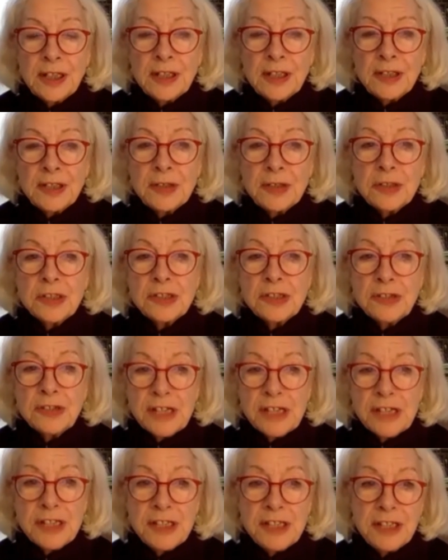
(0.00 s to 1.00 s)
to a
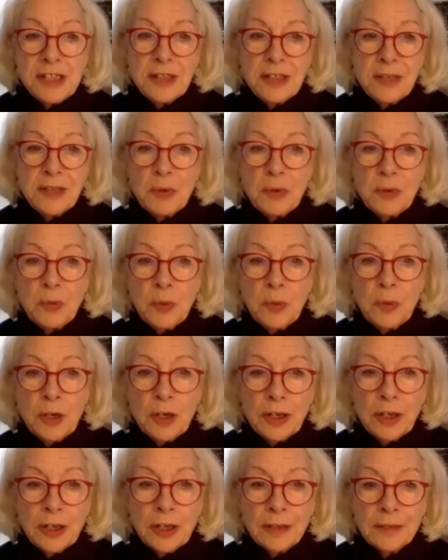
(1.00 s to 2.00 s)
strategy that would
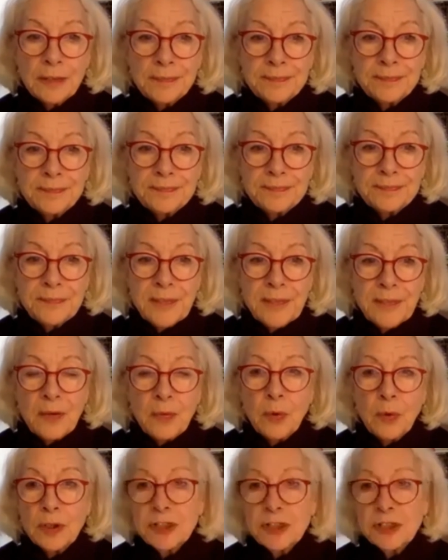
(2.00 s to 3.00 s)
work.
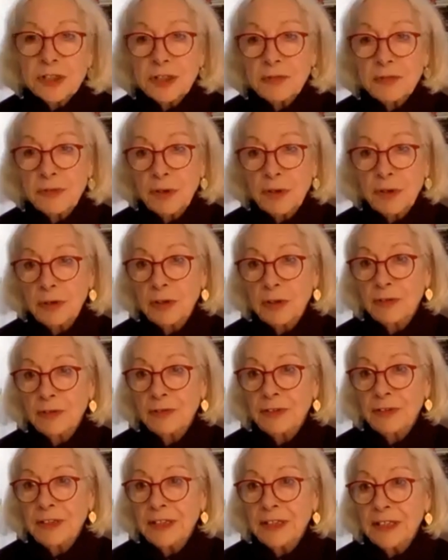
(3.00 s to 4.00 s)
What's the role of
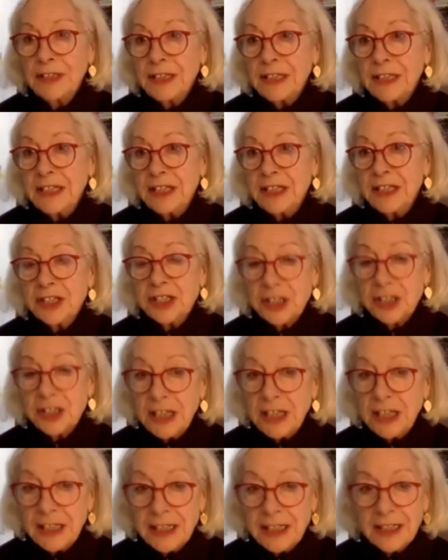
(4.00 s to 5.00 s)

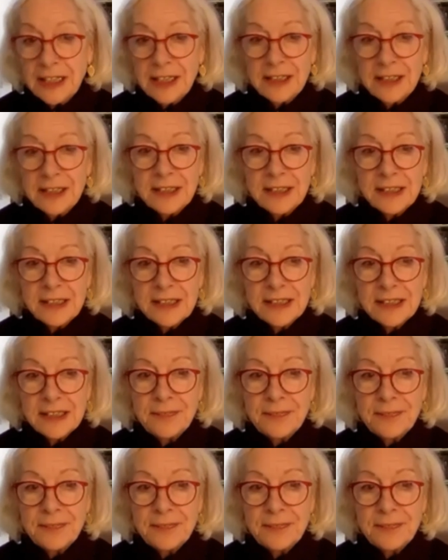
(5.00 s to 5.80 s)
eShe in this?